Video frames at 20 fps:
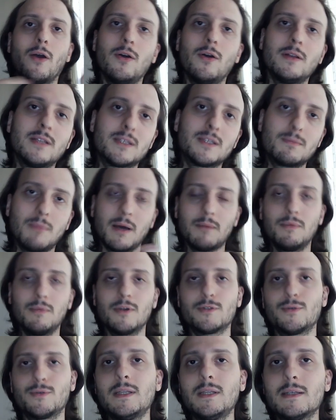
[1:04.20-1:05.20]
these
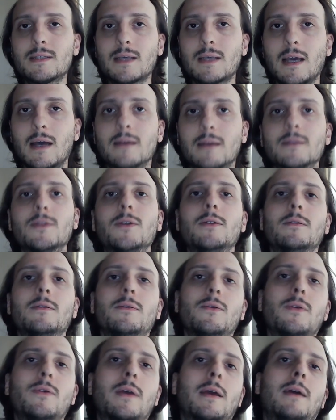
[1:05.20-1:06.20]
bubbles with this cannon,
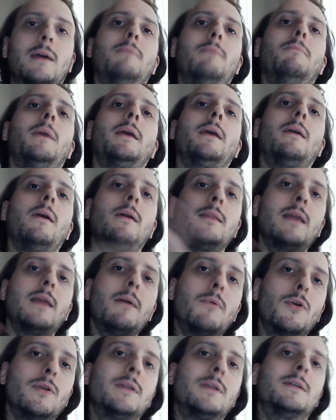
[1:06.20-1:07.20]
you can make them
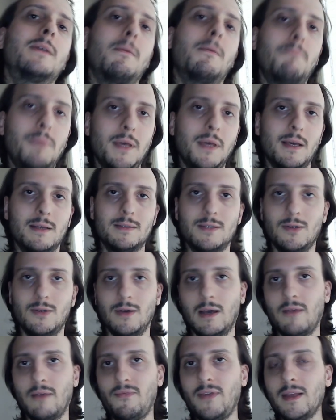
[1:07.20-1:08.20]
all disappear. So
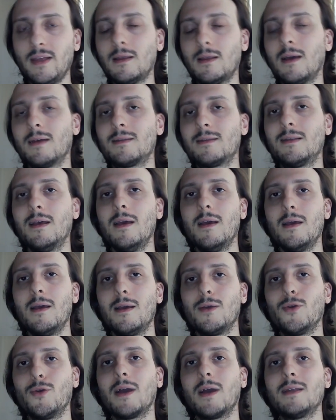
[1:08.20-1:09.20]
I think that
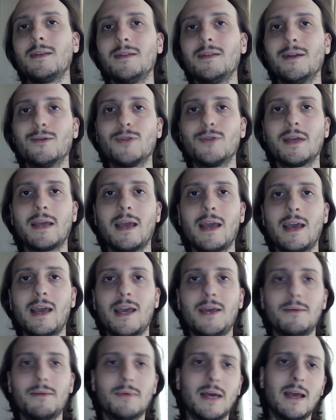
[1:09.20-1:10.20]
you already know the
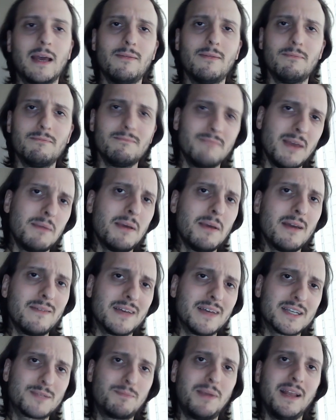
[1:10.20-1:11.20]
game. Maybe I've
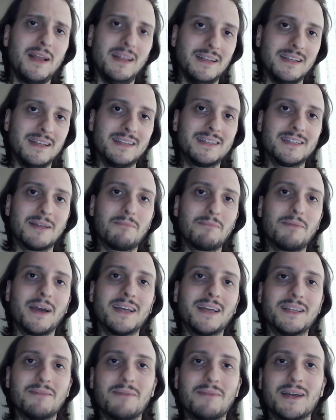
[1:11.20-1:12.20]
explained it in a
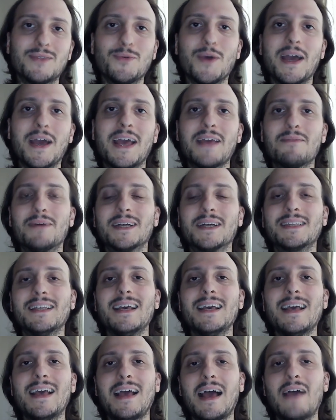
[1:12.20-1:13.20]
pretty bad way, but
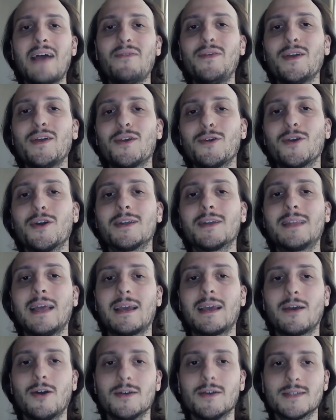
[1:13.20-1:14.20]
I think you got the
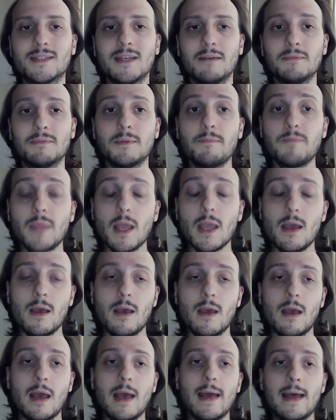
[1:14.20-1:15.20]
concept.
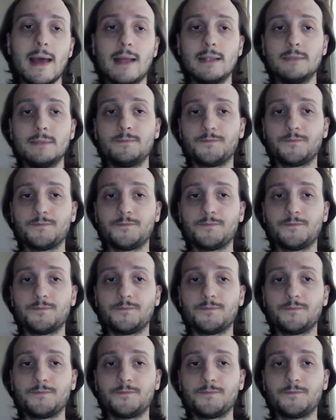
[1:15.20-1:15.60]
And